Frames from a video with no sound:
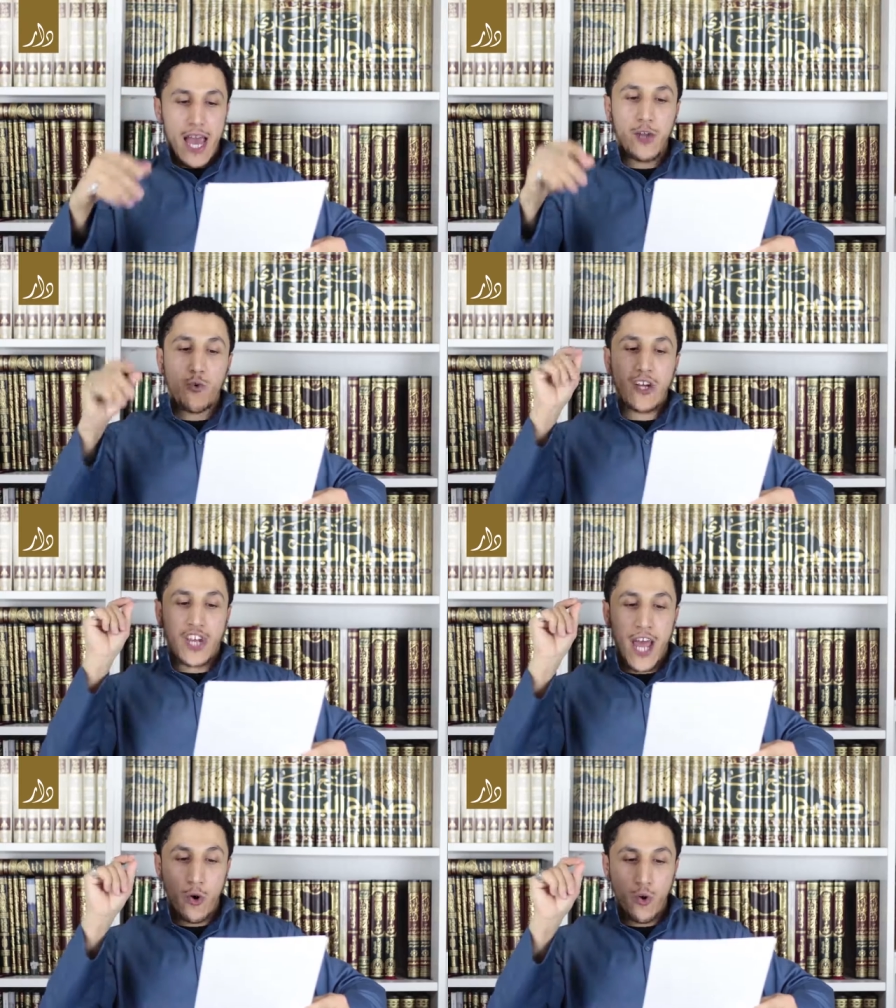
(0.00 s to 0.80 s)
And
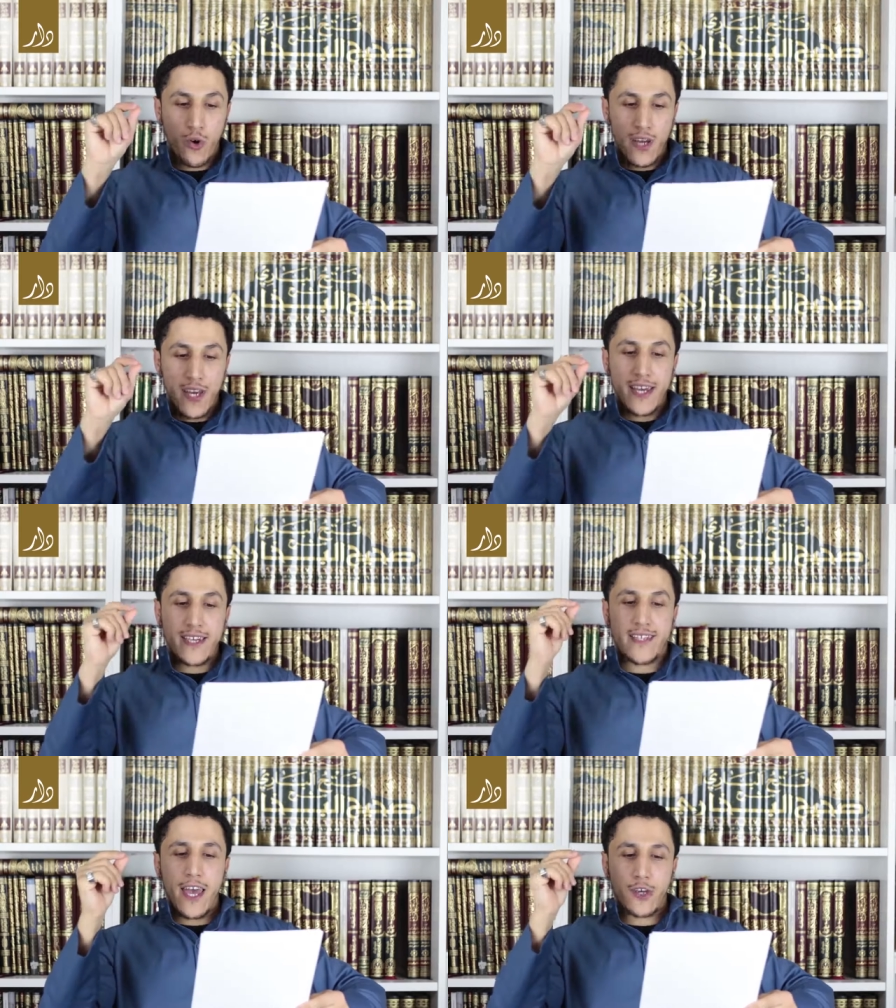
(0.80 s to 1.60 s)
wajhahu
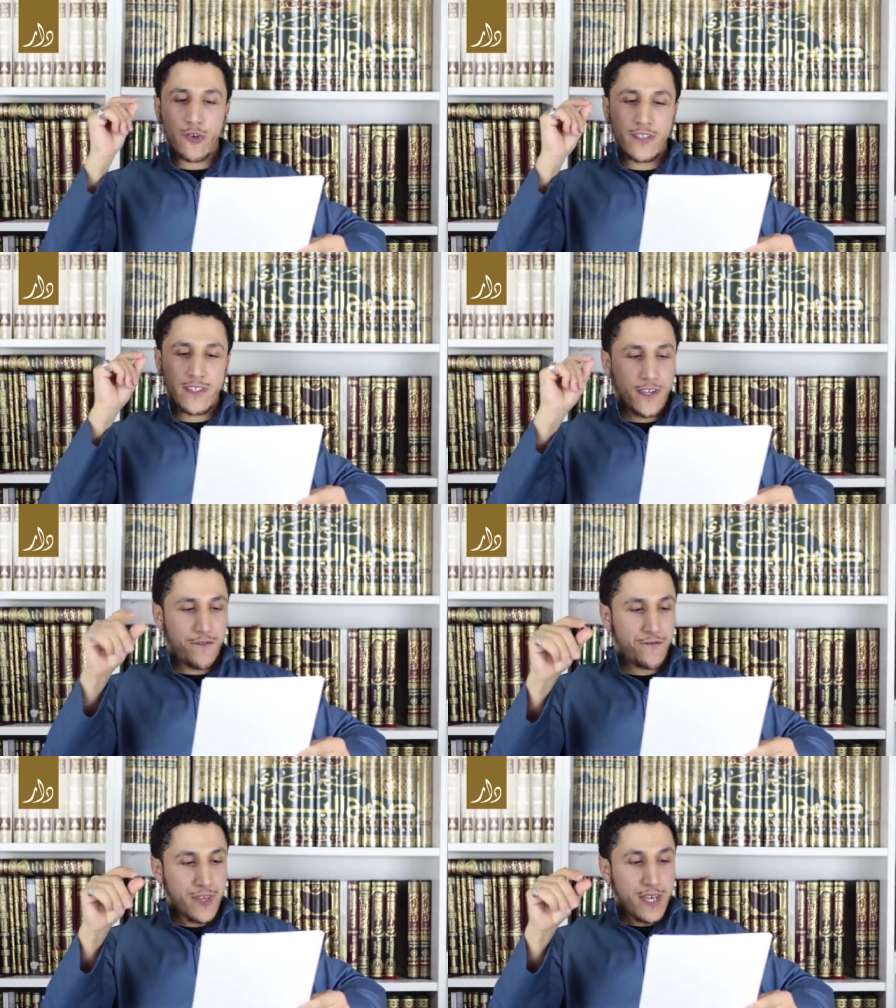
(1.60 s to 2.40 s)
is the
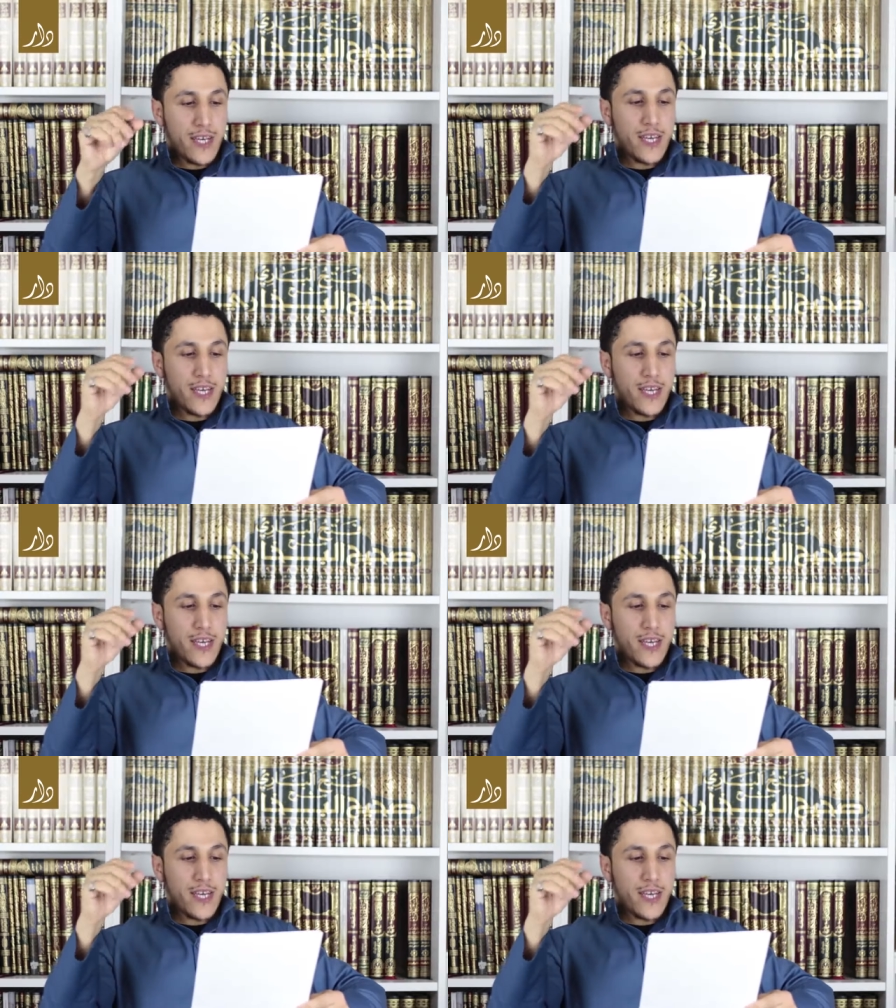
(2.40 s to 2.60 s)
accusative